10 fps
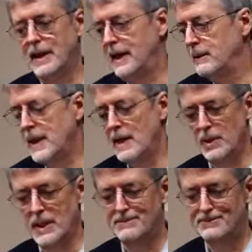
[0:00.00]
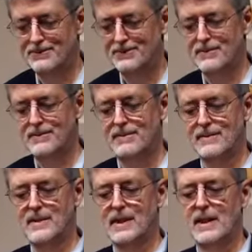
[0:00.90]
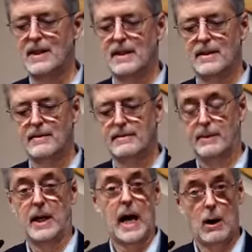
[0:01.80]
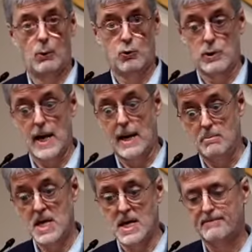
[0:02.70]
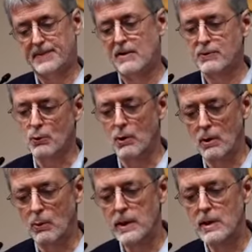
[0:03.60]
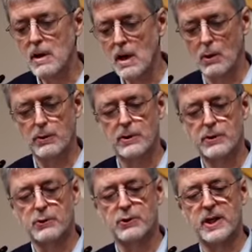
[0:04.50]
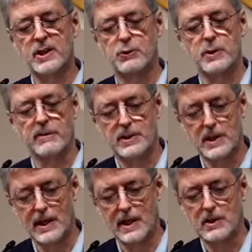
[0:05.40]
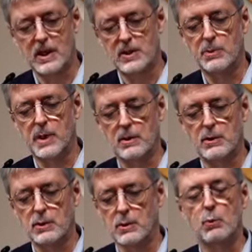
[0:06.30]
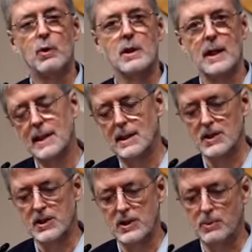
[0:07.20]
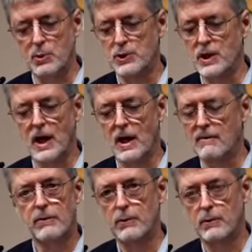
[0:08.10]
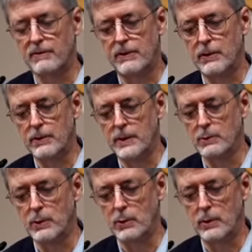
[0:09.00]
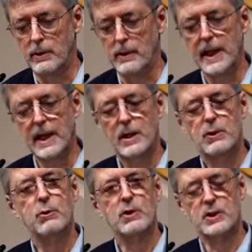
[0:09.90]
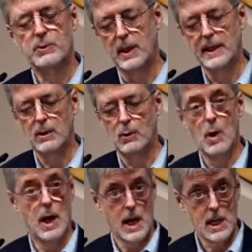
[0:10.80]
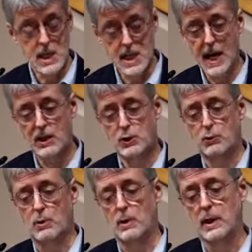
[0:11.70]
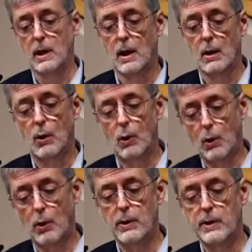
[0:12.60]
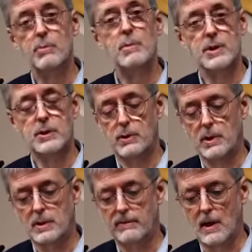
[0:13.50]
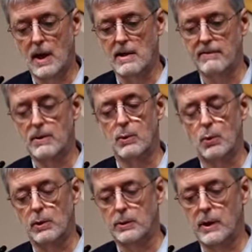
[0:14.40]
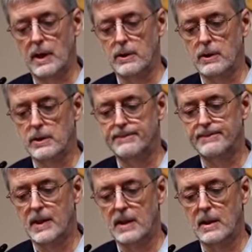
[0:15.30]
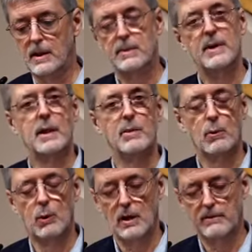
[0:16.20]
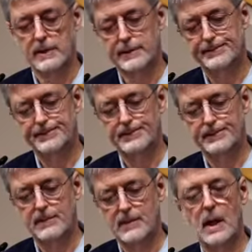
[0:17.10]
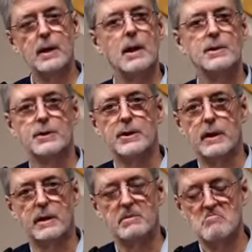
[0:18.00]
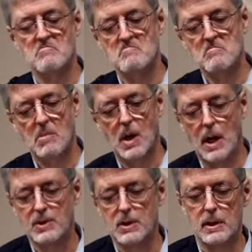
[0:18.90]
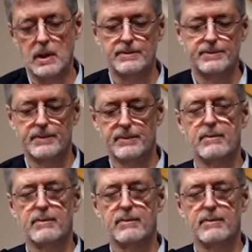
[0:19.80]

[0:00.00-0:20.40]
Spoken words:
Now, how could that be? I mean, how could that be? After all, we know that the trajectory of science has been to relentlessly push God further and further into a corner, to explain away naturally all the mysteries of life and the world around us, to make him irrelevant, unnecessary, obsolete.